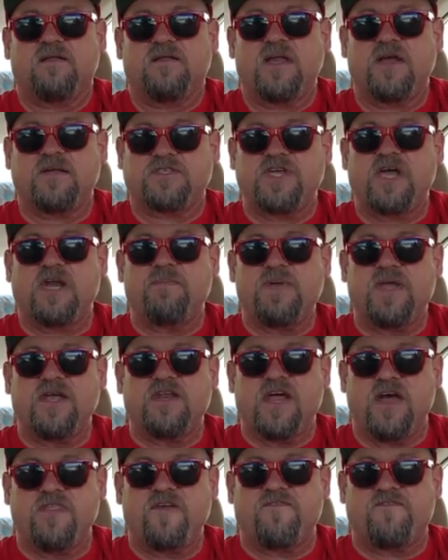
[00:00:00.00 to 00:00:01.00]
there's going to be
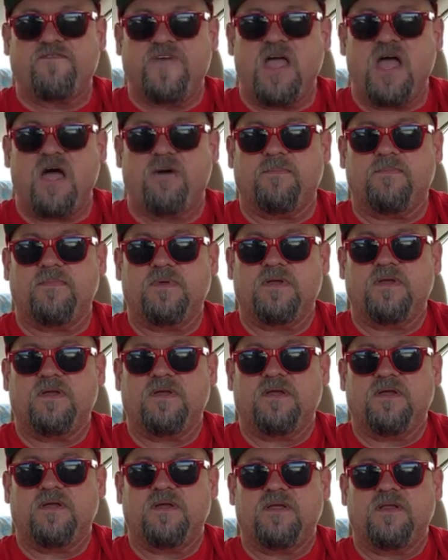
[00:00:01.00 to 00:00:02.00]
another film.
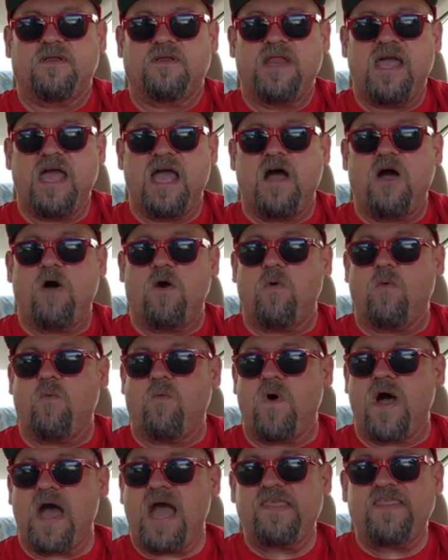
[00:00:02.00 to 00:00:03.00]
Now,
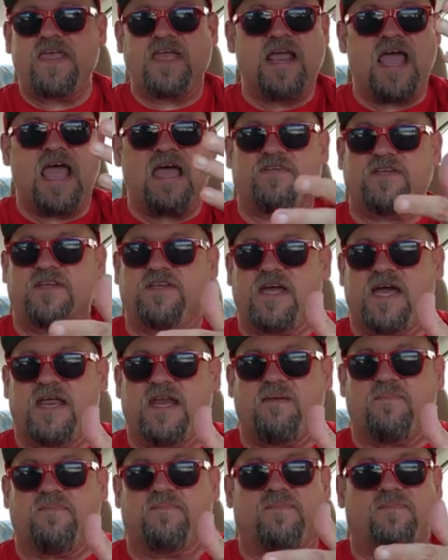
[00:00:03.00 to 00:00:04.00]
why they haven't done
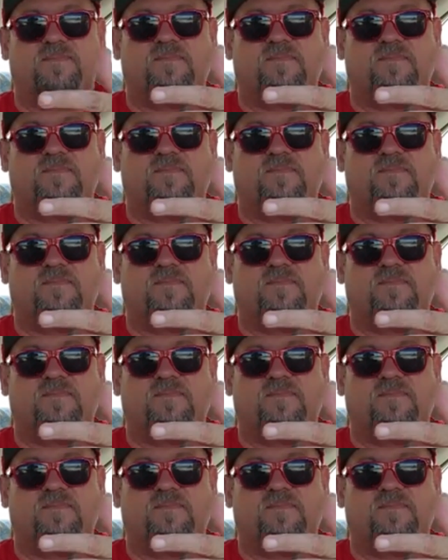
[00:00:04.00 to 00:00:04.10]
it,